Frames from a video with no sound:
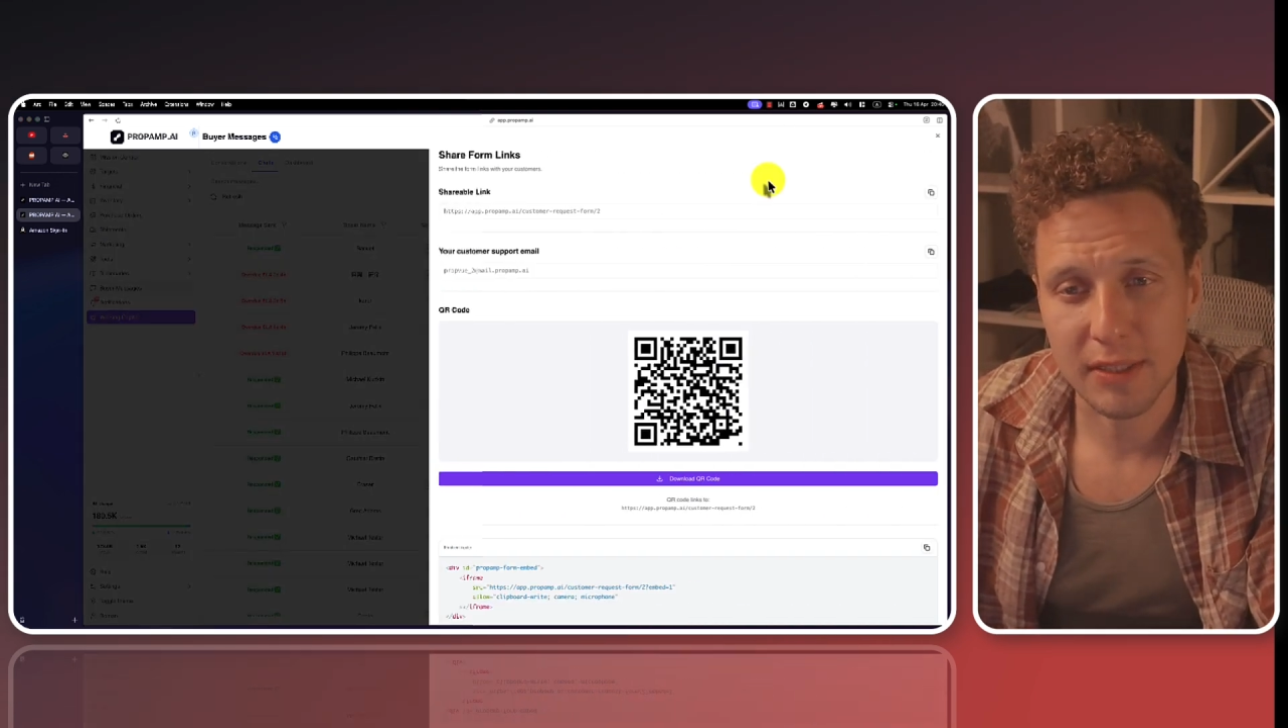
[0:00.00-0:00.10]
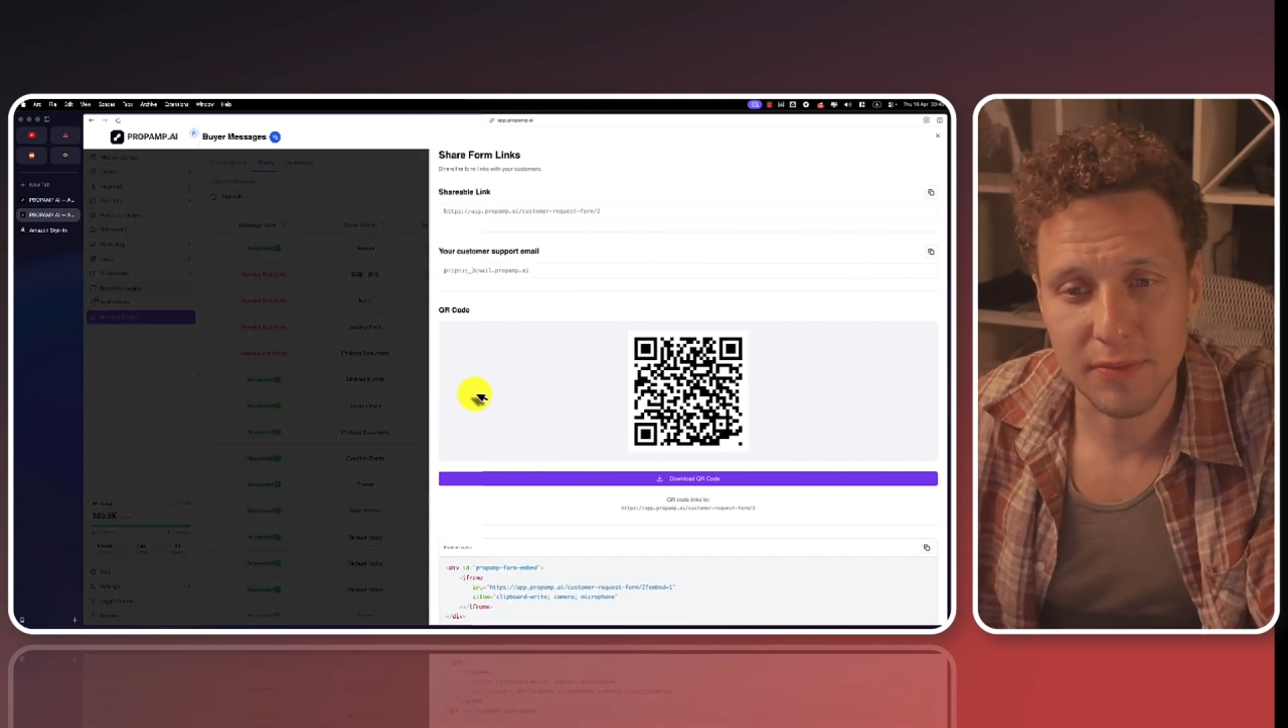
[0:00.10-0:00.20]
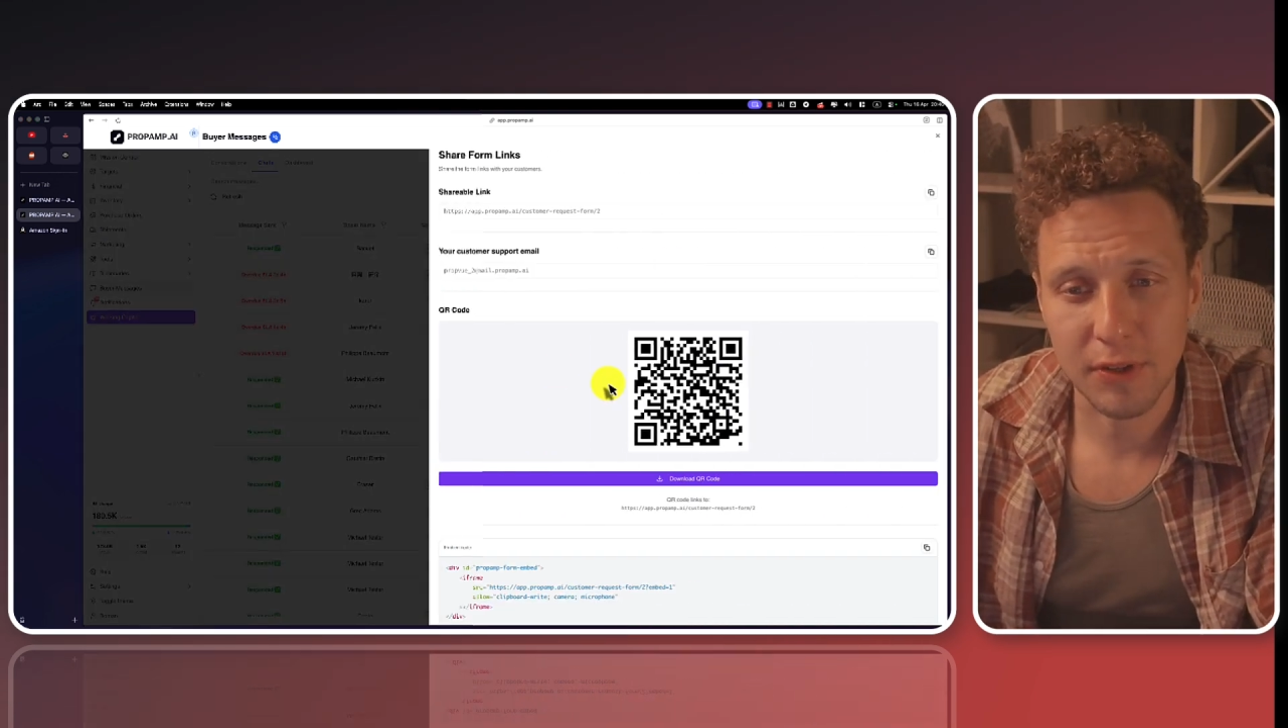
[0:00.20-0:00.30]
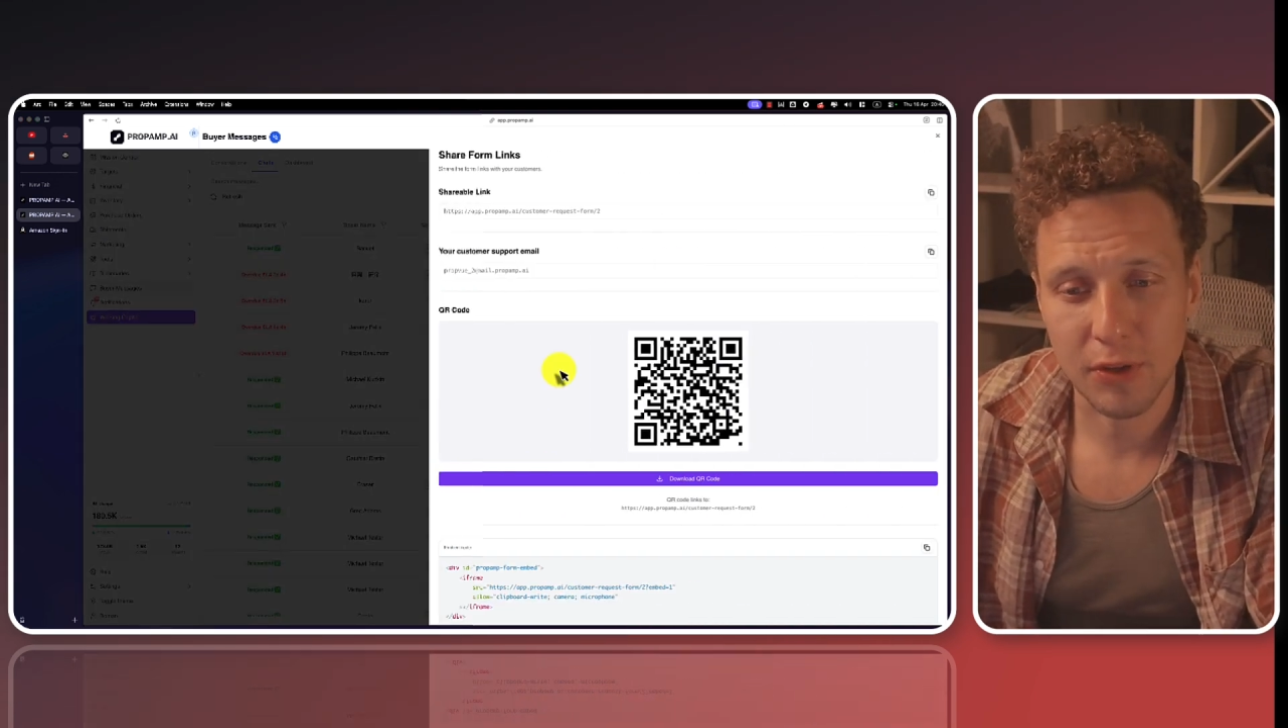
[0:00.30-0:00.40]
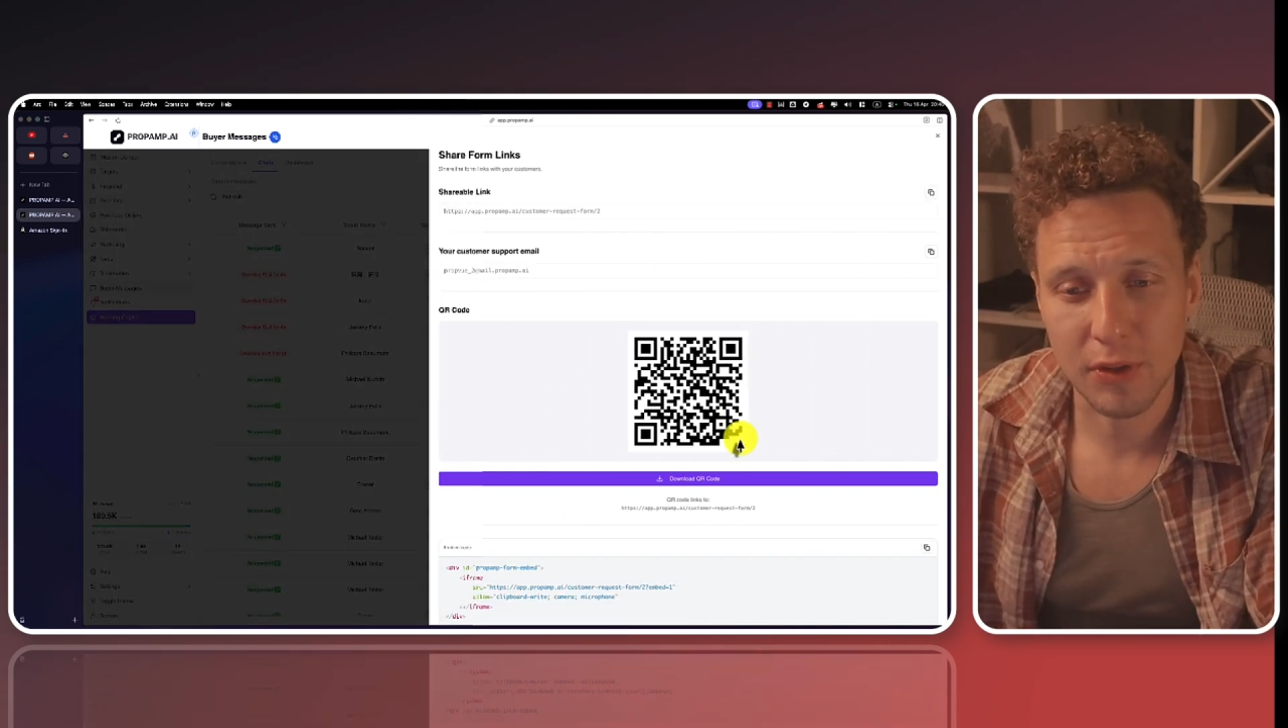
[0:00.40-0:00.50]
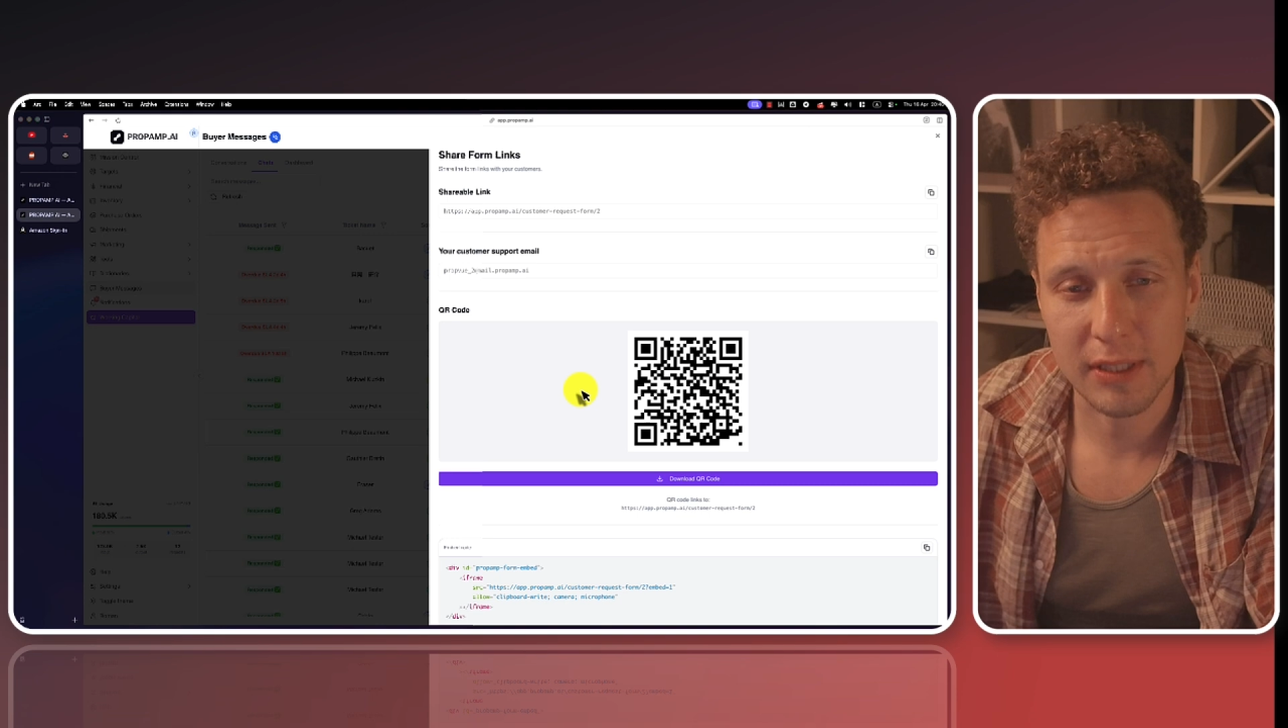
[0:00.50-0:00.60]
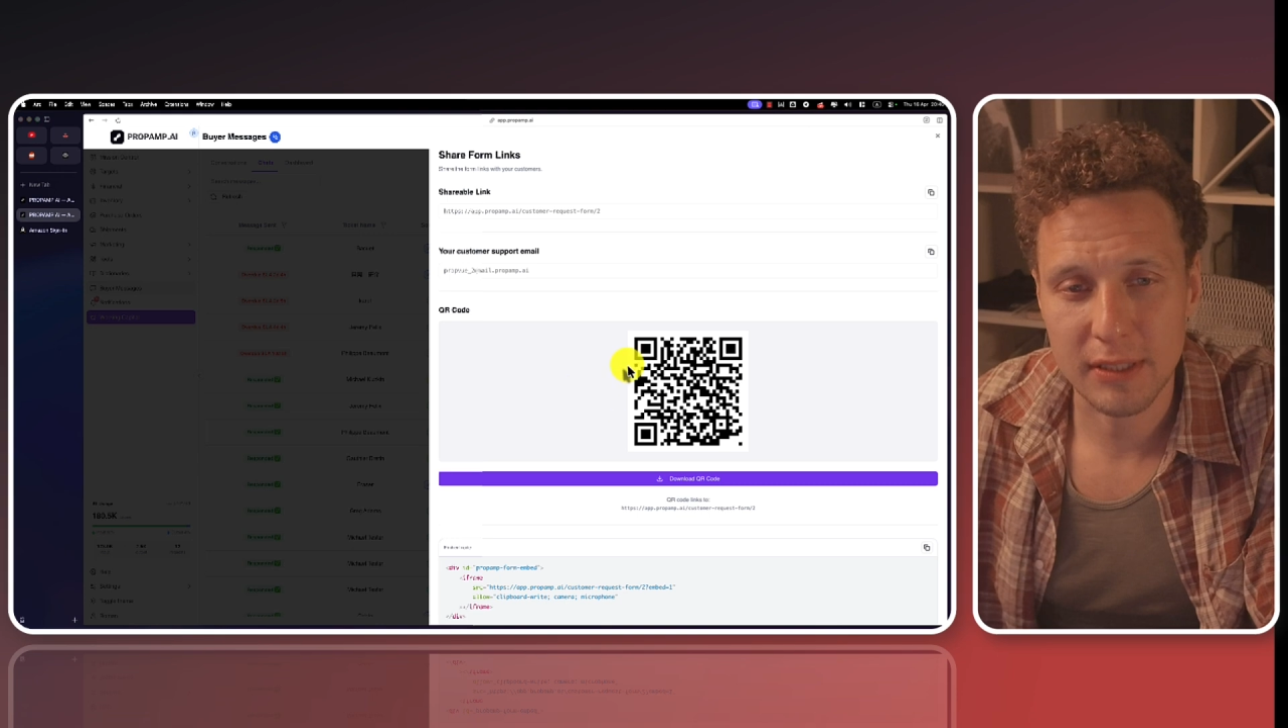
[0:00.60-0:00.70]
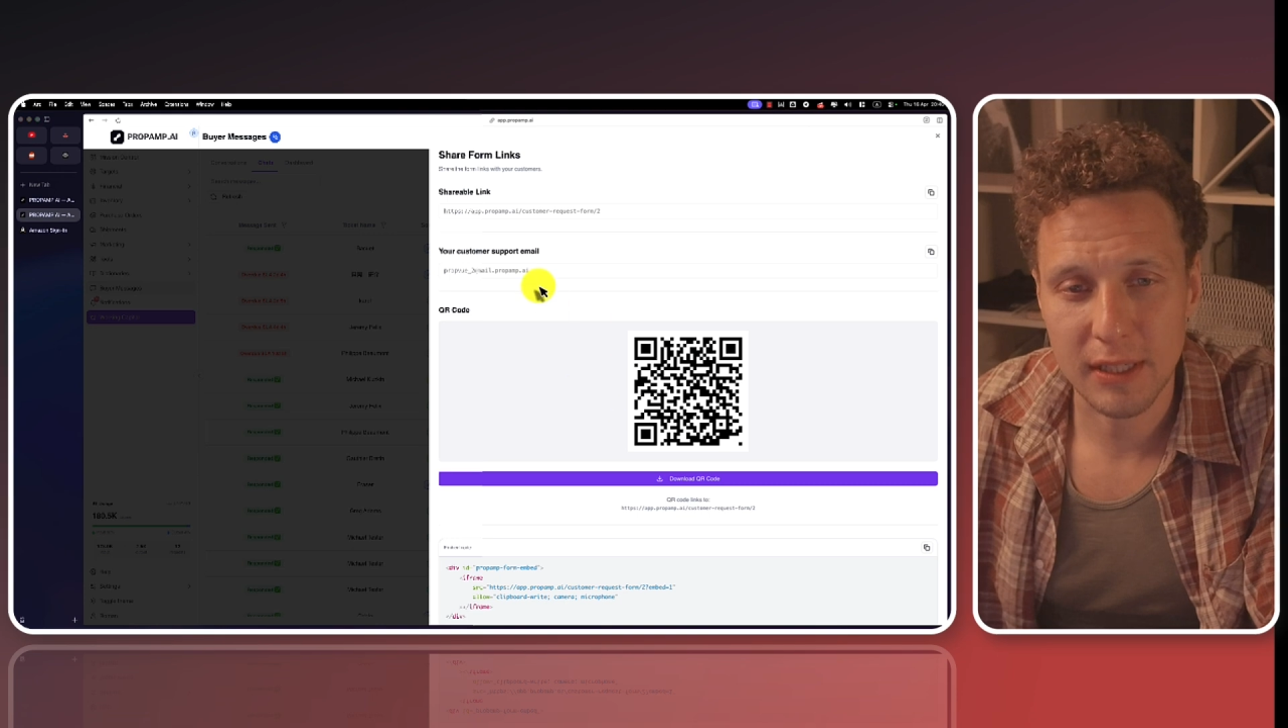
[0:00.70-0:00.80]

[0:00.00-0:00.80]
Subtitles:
for you is